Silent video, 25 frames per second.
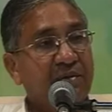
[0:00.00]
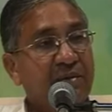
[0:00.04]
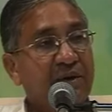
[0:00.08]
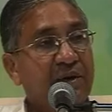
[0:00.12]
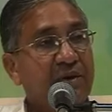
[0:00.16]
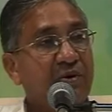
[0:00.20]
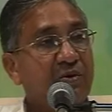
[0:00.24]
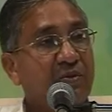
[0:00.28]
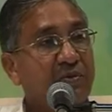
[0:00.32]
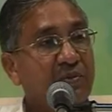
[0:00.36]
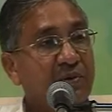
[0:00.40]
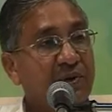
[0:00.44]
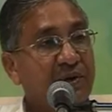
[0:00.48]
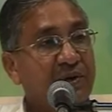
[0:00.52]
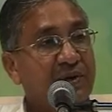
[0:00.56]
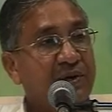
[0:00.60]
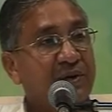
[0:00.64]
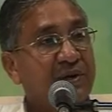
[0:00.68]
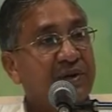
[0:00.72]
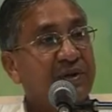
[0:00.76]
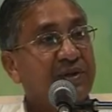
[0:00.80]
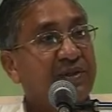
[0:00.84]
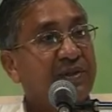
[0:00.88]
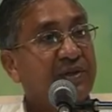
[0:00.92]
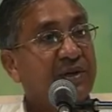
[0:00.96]

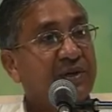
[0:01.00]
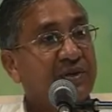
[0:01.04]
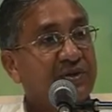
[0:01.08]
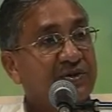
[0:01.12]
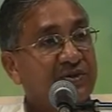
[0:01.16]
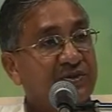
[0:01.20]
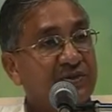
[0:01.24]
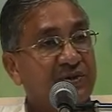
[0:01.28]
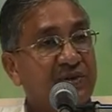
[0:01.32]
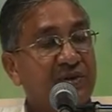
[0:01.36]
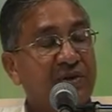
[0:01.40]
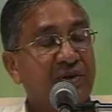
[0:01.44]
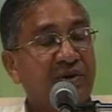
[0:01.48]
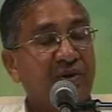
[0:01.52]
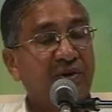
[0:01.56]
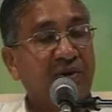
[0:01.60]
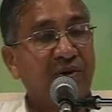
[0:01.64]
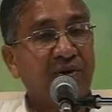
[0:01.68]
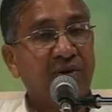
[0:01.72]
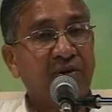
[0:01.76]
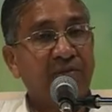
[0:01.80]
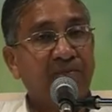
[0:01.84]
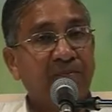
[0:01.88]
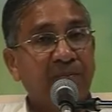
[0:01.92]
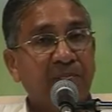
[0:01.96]
accumulated in the history
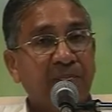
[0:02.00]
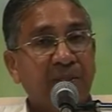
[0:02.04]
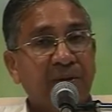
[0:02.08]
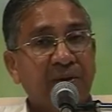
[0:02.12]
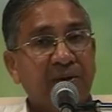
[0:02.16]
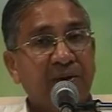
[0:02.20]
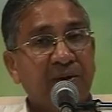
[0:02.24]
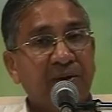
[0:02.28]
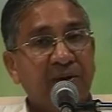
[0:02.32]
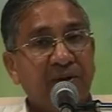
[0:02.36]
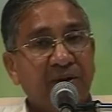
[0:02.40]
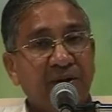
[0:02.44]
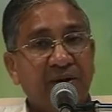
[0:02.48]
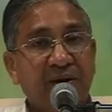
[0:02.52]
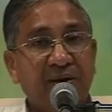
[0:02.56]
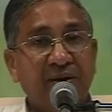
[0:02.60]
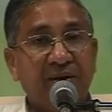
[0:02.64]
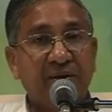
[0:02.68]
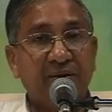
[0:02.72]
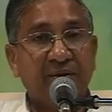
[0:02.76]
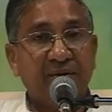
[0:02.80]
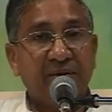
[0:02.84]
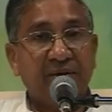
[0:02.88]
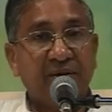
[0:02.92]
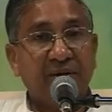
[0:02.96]
hall
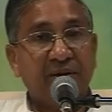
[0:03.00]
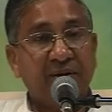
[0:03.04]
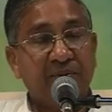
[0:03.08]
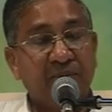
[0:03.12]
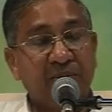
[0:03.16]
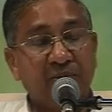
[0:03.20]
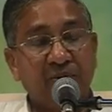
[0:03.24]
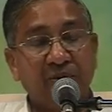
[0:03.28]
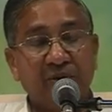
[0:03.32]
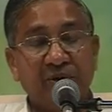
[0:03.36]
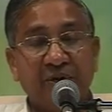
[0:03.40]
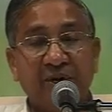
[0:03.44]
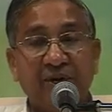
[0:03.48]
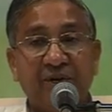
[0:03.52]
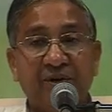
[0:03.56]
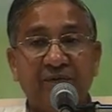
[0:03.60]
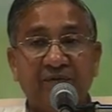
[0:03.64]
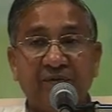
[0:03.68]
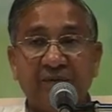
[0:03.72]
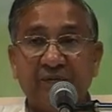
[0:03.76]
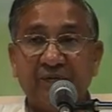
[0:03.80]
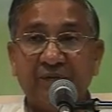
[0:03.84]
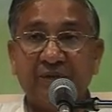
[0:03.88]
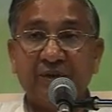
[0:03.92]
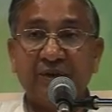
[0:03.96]
and about
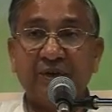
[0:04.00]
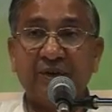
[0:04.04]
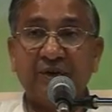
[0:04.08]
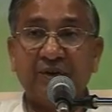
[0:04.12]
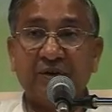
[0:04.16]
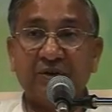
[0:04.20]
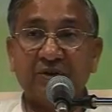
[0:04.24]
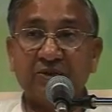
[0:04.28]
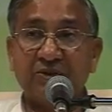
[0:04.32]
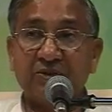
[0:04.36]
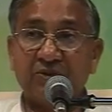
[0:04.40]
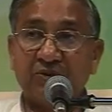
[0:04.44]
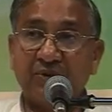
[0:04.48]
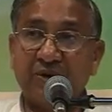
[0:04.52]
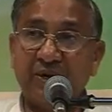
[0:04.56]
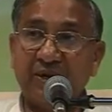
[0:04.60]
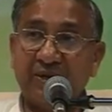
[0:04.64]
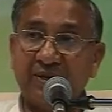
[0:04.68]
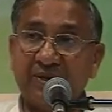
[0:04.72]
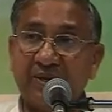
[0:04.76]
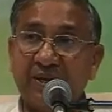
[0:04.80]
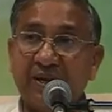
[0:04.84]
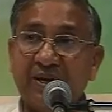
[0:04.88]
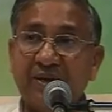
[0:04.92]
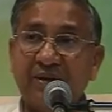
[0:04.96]
8.15 or so
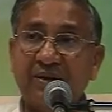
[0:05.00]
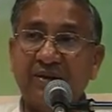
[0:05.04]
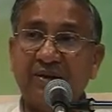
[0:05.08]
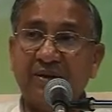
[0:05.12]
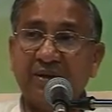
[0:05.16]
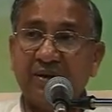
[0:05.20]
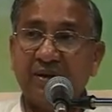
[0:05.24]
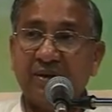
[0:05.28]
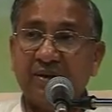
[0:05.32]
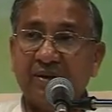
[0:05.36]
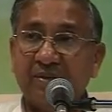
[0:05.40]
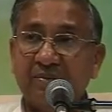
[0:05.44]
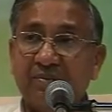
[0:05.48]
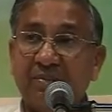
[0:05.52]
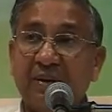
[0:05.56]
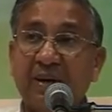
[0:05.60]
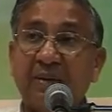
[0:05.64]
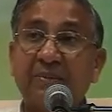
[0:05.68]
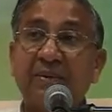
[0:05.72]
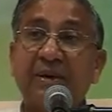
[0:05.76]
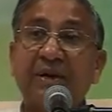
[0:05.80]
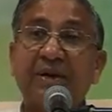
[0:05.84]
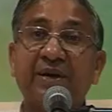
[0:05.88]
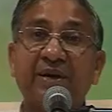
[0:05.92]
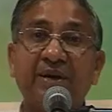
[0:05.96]
and then
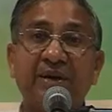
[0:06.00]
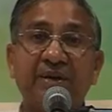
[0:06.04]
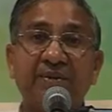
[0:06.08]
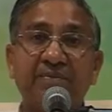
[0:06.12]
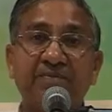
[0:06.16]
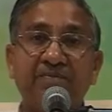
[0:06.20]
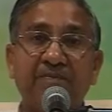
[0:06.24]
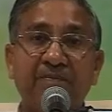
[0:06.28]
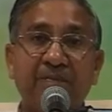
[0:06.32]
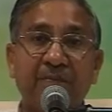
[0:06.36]
Baba came.